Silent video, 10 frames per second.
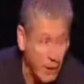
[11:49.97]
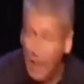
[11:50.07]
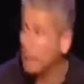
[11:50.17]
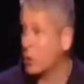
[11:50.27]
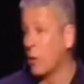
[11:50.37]

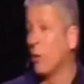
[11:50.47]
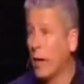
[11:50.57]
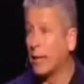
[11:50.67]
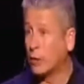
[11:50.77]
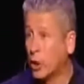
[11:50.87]
And I'm sure
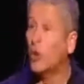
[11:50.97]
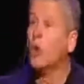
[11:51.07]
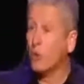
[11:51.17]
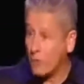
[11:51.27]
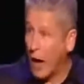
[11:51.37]
when I do,
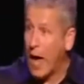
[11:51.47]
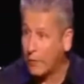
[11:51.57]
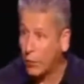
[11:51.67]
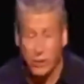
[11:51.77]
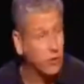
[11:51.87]

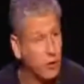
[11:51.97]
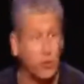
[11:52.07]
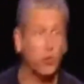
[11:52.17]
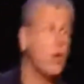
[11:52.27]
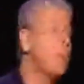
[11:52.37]
revival is going
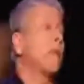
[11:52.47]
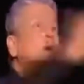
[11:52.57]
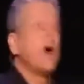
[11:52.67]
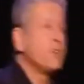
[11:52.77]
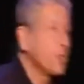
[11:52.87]
to sweep
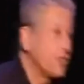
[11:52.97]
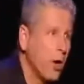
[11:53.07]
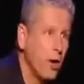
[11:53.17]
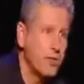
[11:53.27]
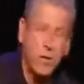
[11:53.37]
across the
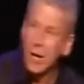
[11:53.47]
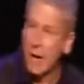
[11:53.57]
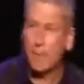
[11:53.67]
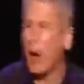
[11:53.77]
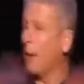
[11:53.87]
church
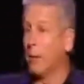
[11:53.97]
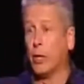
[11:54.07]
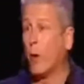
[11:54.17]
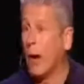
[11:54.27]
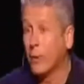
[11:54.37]
and
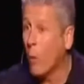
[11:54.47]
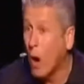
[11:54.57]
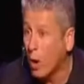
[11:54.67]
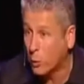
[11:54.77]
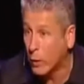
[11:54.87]
probably around the
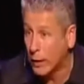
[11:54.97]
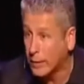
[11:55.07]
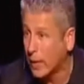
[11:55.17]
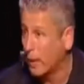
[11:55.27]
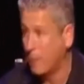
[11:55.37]
world when I
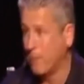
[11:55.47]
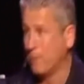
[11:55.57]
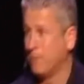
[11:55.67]
tell them.